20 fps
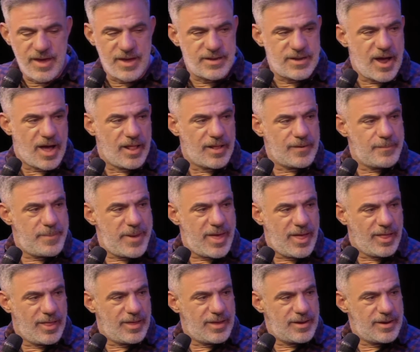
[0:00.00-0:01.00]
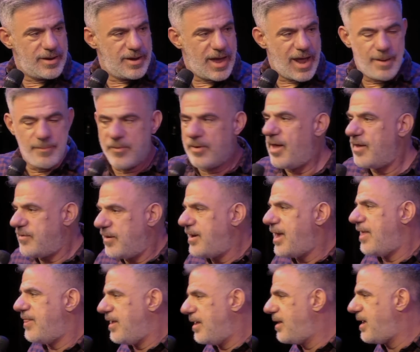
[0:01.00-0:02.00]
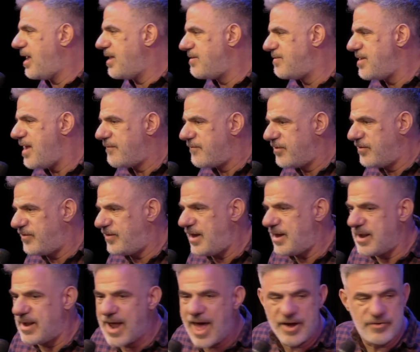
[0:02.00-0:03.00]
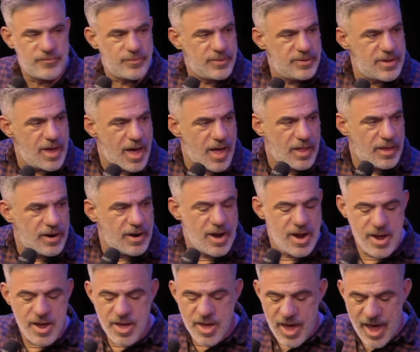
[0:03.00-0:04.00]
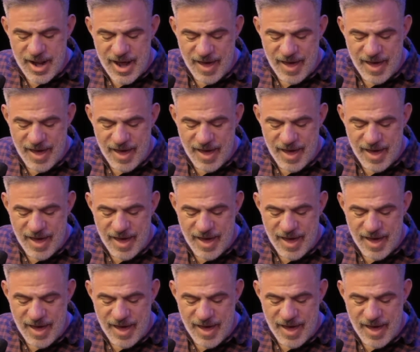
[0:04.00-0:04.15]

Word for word: a dollar bill? And I'm realizing, okay, the kid's never seen an actual dollar. And I